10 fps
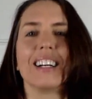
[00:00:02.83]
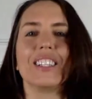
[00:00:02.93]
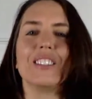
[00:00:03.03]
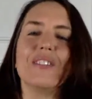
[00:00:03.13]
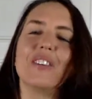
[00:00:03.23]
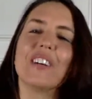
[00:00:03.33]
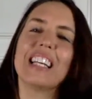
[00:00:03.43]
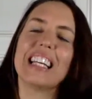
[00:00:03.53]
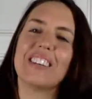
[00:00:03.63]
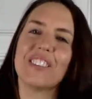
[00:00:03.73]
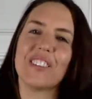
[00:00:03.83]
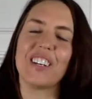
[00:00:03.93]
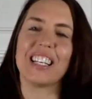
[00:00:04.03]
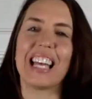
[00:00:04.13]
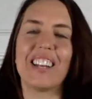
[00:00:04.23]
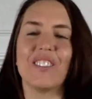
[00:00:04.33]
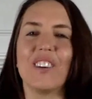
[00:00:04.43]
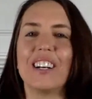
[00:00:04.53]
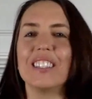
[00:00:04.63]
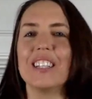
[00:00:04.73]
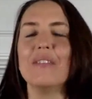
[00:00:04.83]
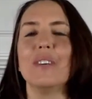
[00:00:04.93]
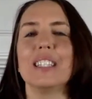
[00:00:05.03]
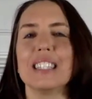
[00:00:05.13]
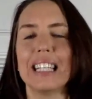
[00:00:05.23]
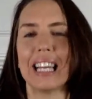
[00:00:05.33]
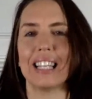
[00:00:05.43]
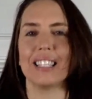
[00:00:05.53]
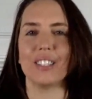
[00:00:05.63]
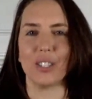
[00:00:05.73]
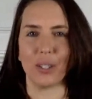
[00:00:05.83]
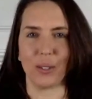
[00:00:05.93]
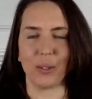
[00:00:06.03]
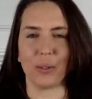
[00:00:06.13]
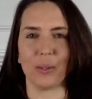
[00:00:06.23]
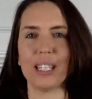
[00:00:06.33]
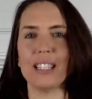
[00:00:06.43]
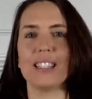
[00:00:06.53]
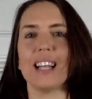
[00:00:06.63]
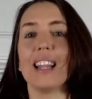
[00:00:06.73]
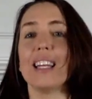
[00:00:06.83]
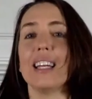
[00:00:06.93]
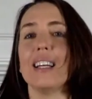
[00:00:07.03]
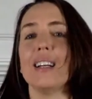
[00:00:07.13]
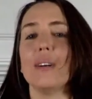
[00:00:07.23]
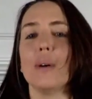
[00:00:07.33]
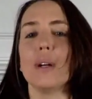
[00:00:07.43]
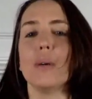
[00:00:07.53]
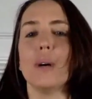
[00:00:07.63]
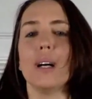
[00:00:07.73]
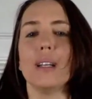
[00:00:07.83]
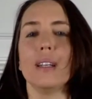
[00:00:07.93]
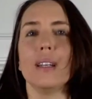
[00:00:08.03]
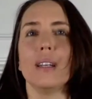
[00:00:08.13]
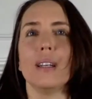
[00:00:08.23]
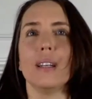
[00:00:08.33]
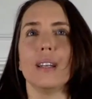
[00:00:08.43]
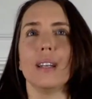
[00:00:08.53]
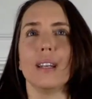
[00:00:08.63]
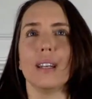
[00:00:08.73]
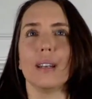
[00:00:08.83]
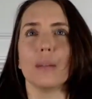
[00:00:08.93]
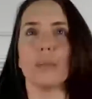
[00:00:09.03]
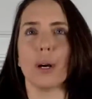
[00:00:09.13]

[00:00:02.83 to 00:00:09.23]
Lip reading: Good morning, everyone, and welcome once again to Reselling 101,